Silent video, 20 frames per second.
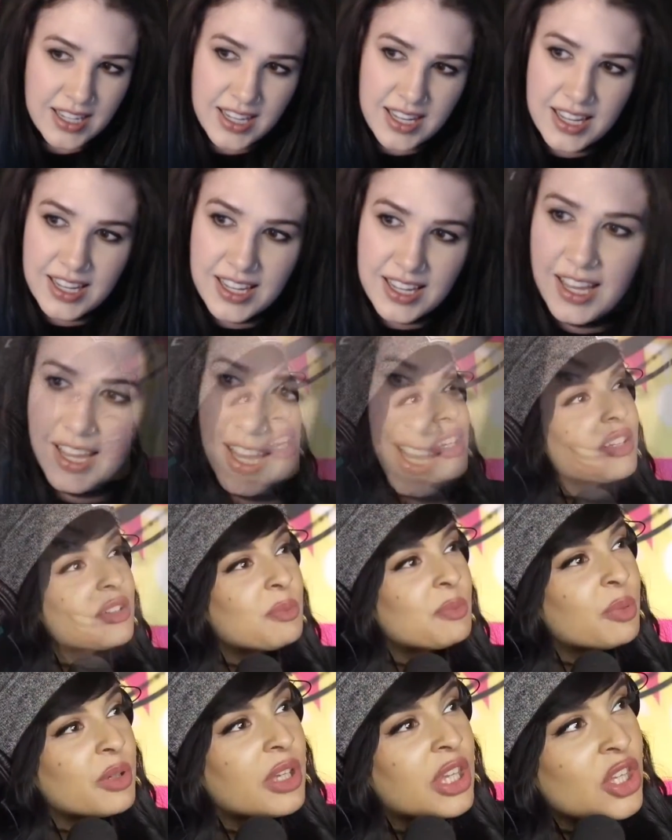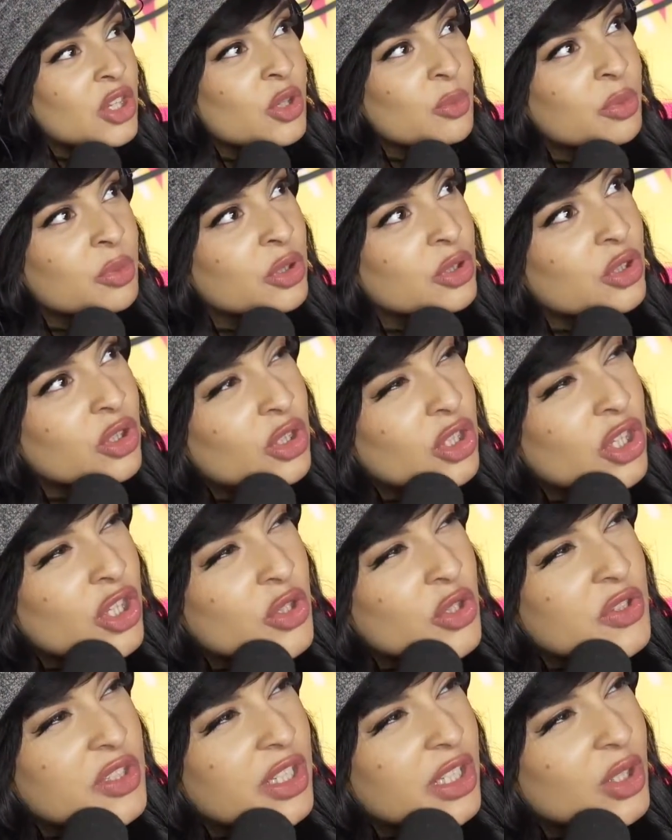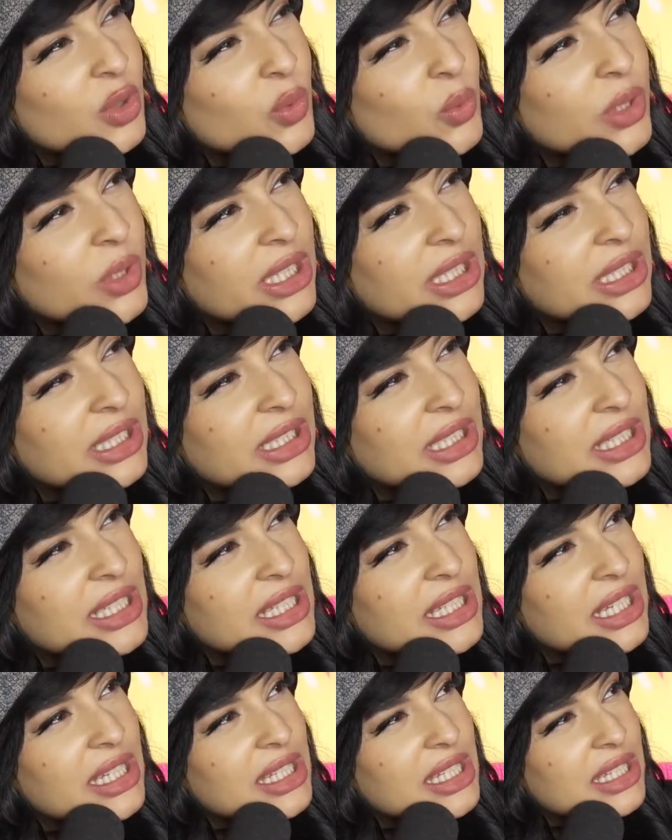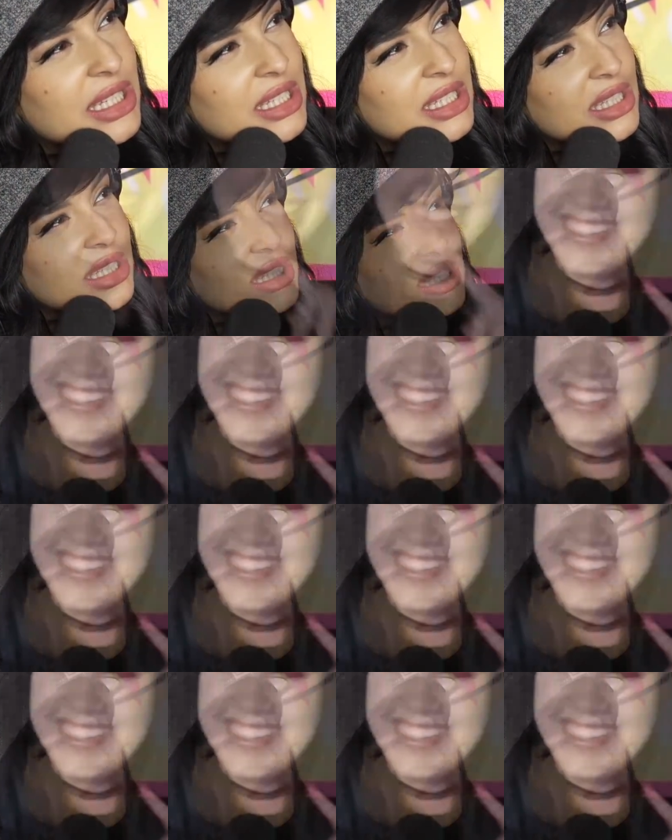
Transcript: Wait, can you say gwid in a sentence?